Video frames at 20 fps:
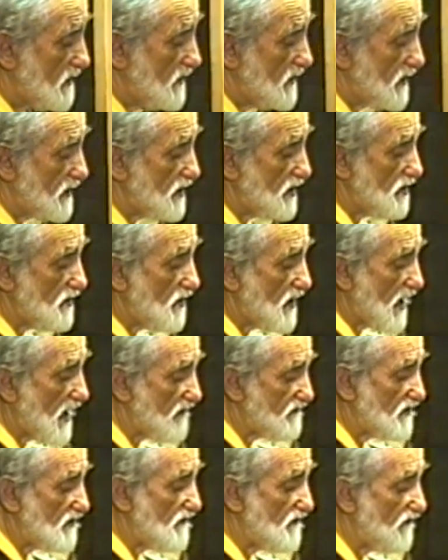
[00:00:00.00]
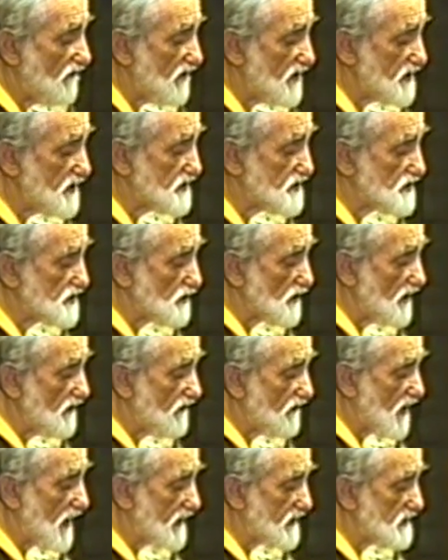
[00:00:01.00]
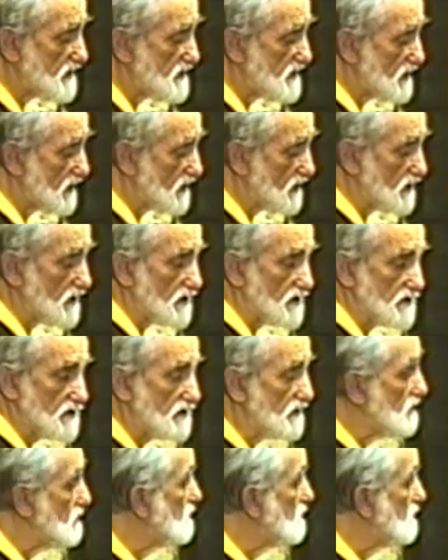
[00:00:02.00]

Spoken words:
that you haven't finished reflecting on.